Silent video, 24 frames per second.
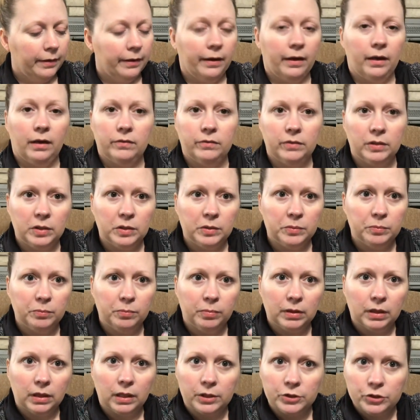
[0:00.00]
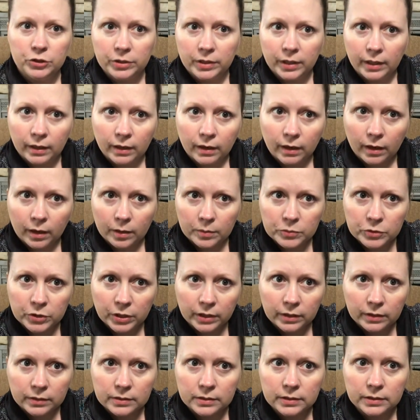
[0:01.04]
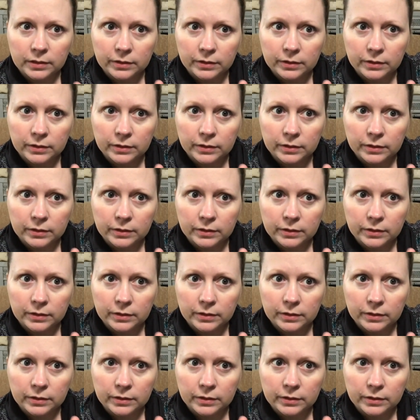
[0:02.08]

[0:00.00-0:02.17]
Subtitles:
heavy bludgeoning object,